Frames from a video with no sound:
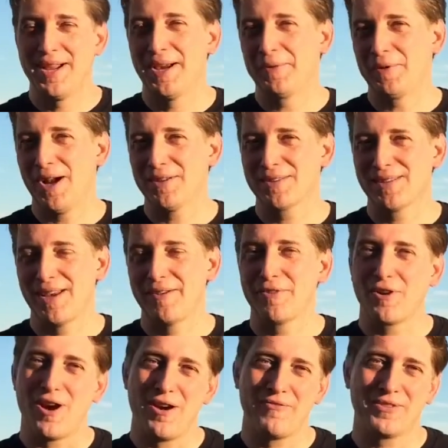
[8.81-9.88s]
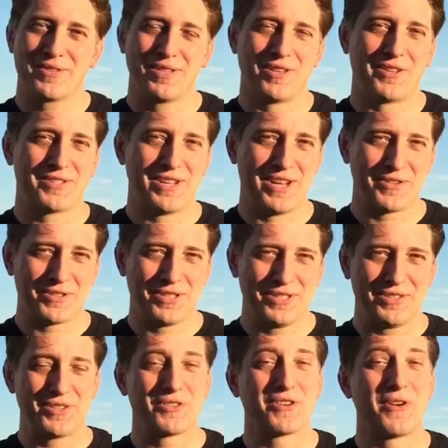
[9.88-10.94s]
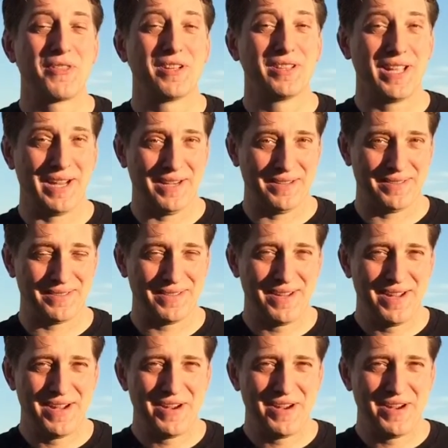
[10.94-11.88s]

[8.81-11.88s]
and we're outside of our office in Los Angeles to show you the latest.